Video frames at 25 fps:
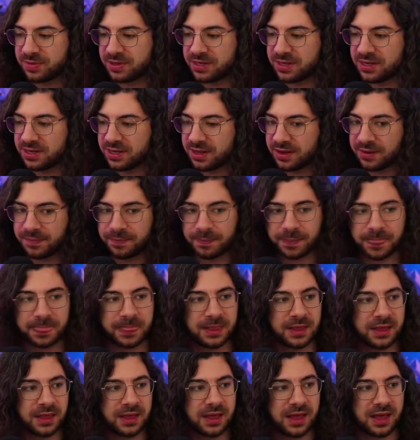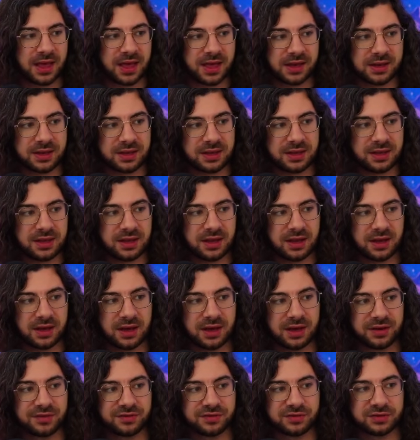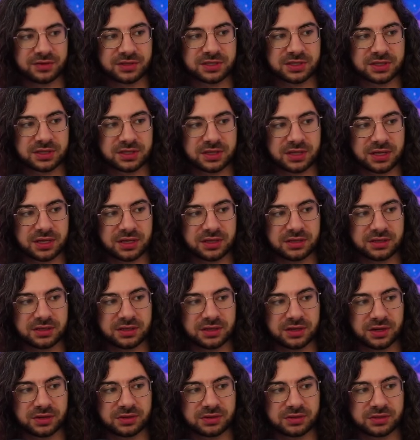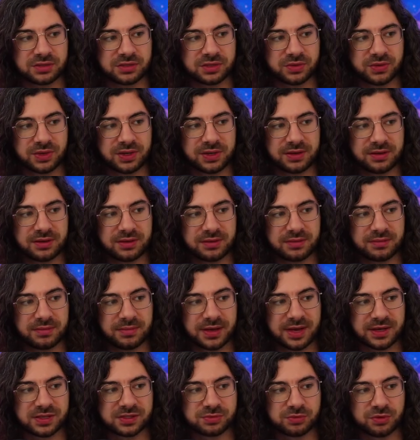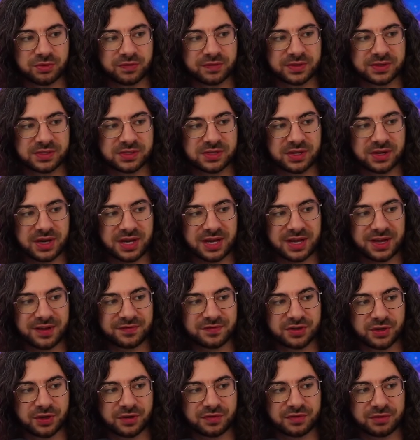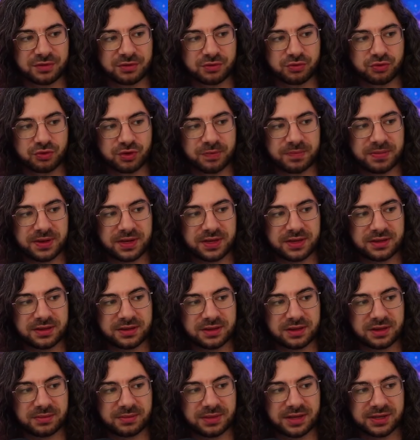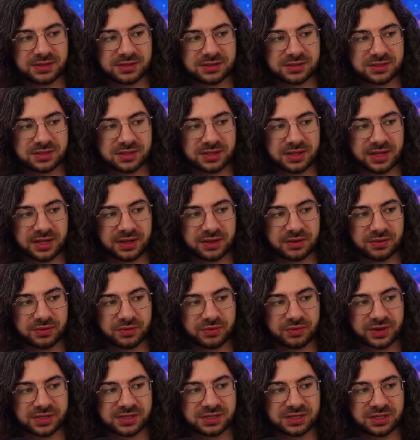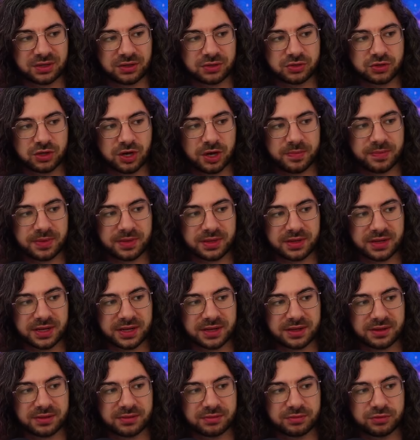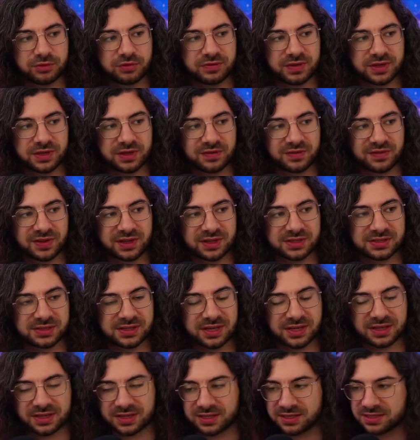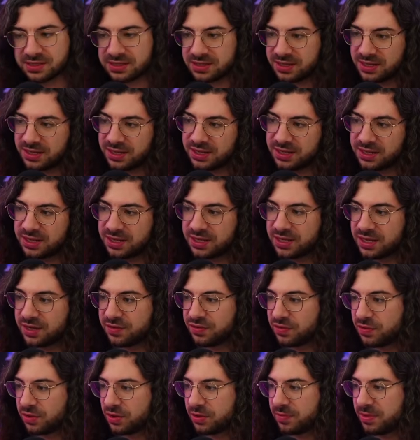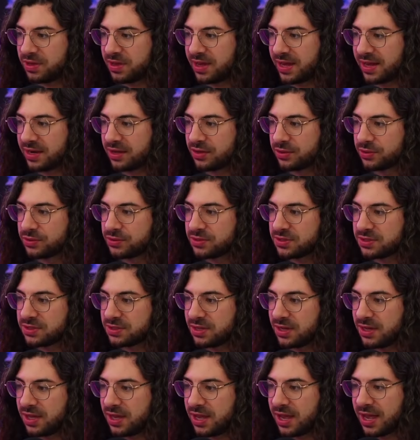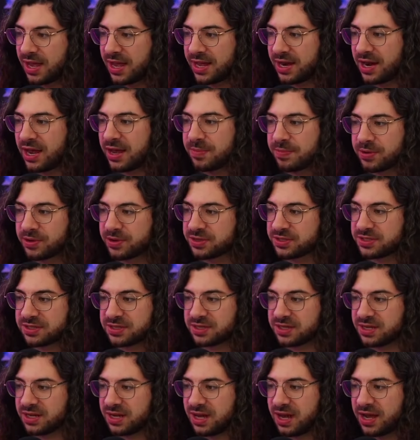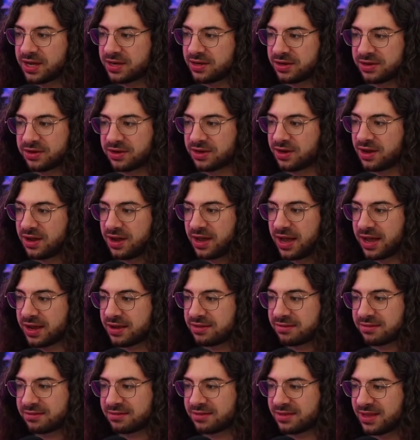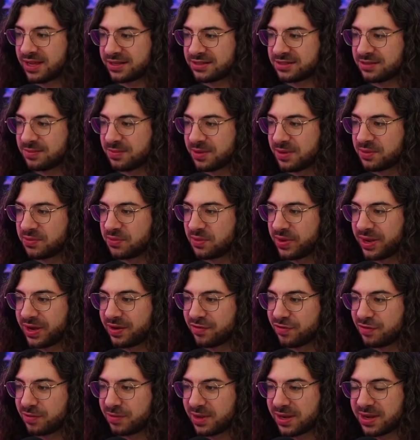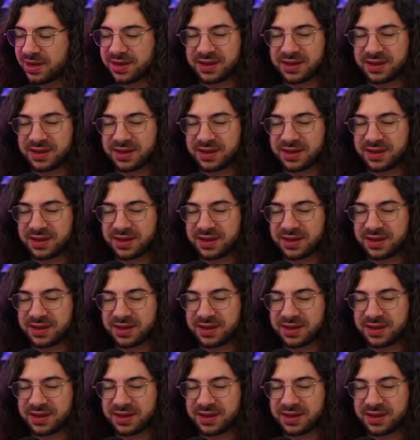here. And here, unfortunately, doing mouse movements, you kind of have to go from gripping the mouse to like resting on top and like moving the fingers like this if you want to be that loose. And I personally, that's a bit weird for me.